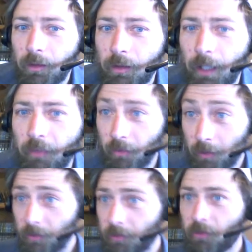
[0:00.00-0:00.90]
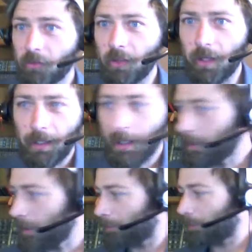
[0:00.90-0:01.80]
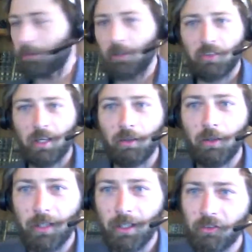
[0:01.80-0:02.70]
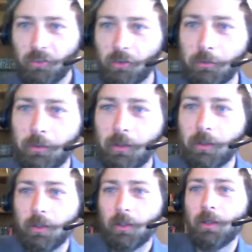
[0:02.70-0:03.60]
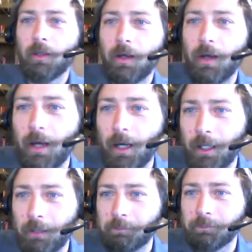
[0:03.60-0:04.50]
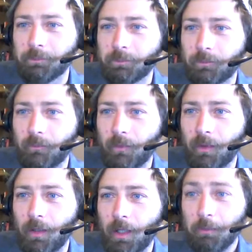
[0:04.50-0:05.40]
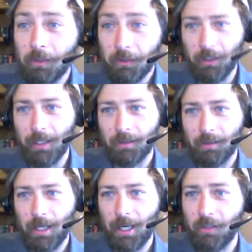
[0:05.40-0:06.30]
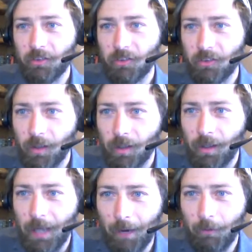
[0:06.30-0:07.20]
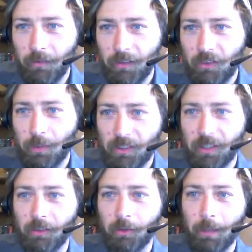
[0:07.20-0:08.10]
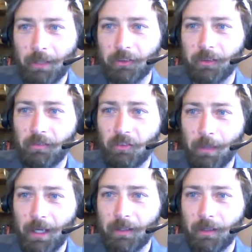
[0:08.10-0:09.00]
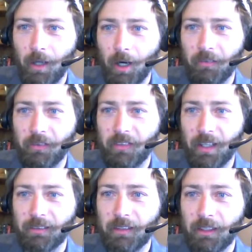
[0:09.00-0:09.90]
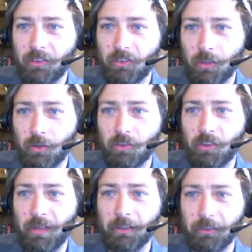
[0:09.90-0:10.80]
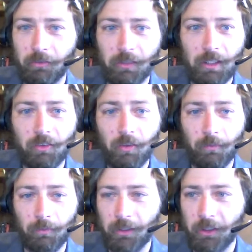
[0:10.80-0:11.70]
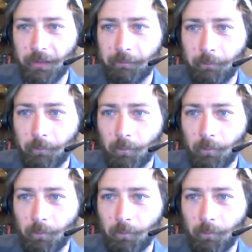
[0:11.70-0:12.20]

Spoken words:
Yeah, so this is a Pueblo style. Okay, so Amy Crane asks, how are these particular petroglyphs made? Are the techniques used that are unique to the region?